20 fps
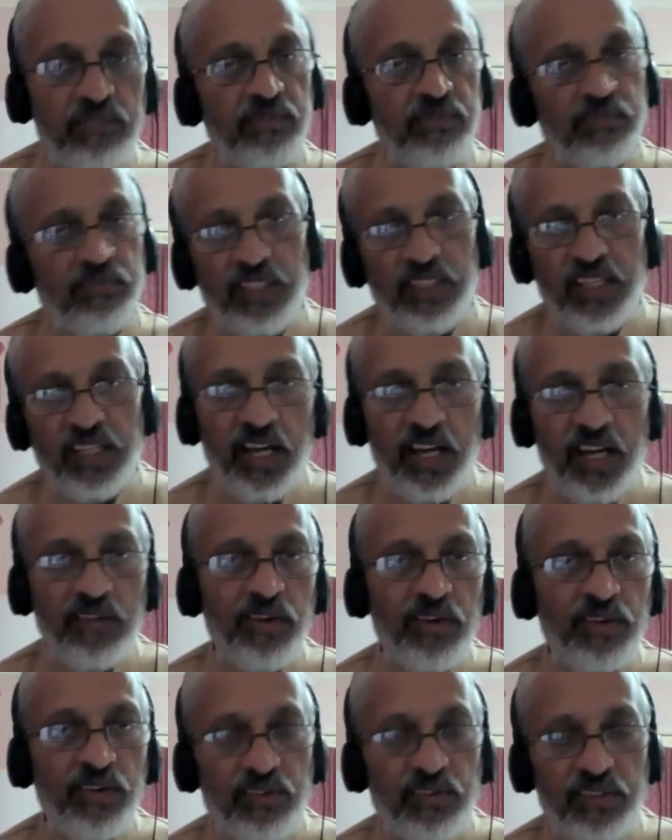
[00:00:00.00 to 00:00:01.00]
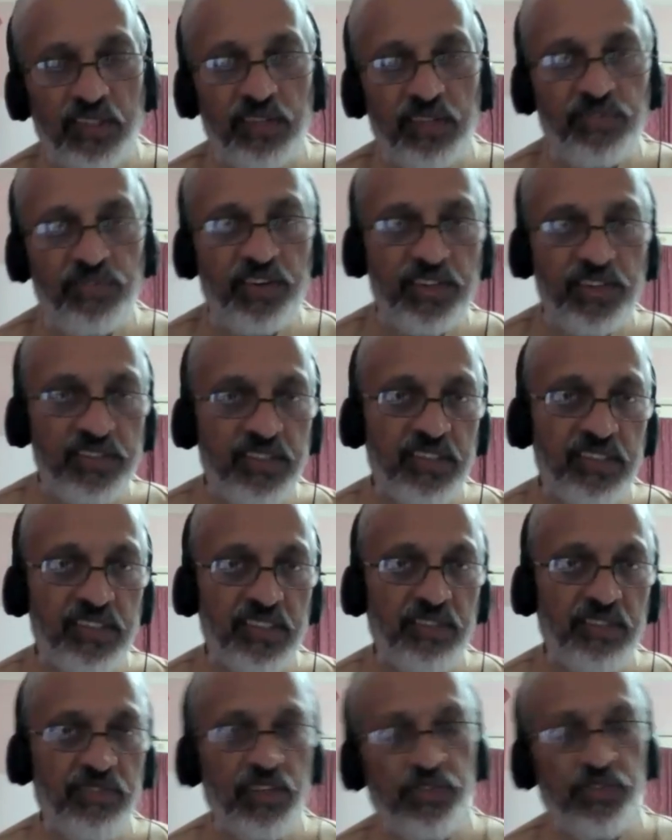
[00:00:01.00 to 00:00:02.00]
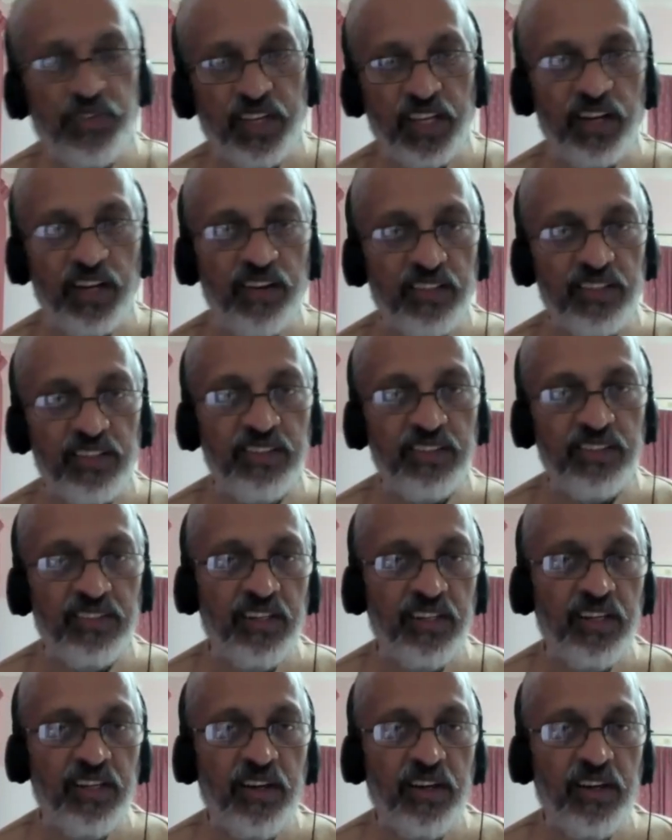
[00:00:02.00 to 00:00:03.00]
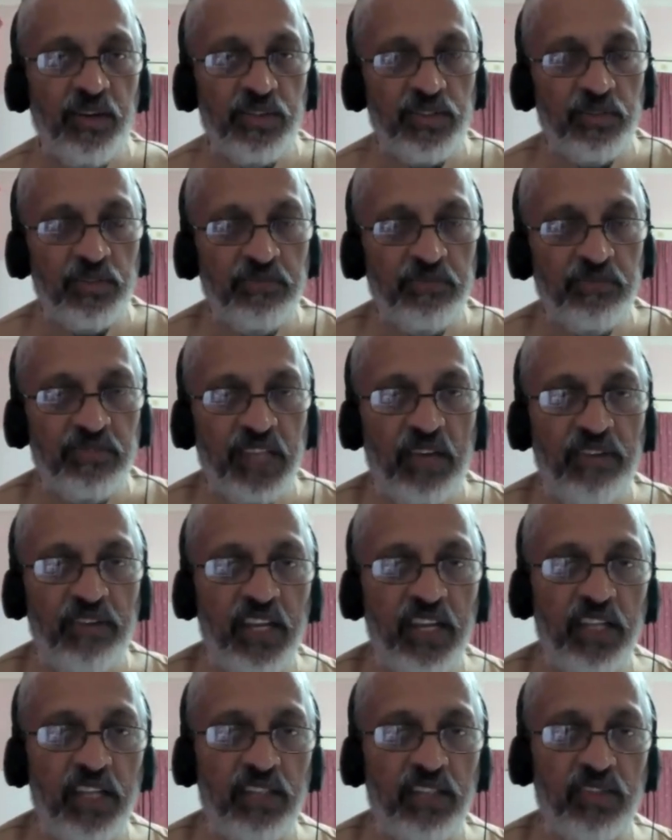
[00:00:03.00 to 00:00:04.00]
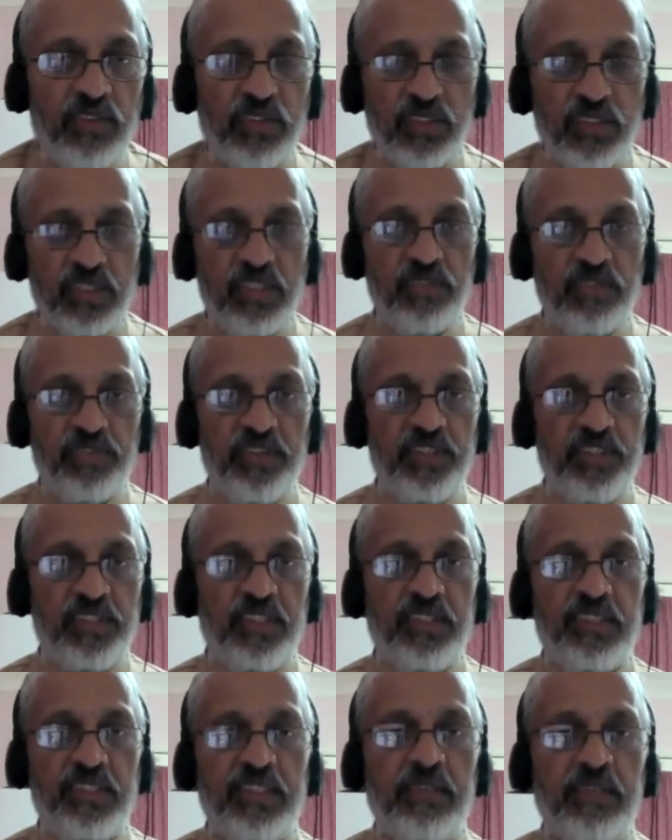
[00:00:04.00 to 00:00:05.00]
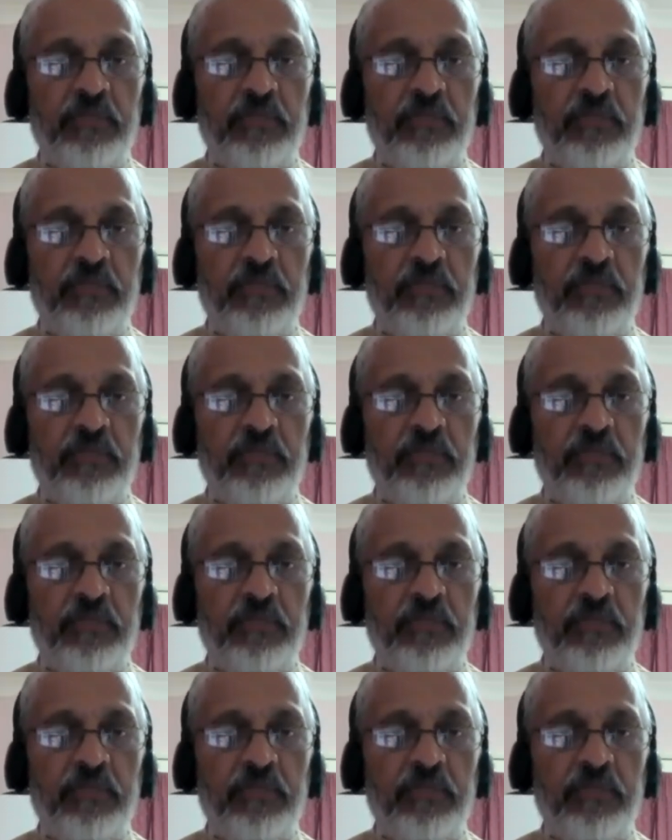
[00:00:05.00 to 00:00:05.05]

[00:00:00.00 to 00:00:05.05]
we have our own differences and we figure out how to navigate through those differences.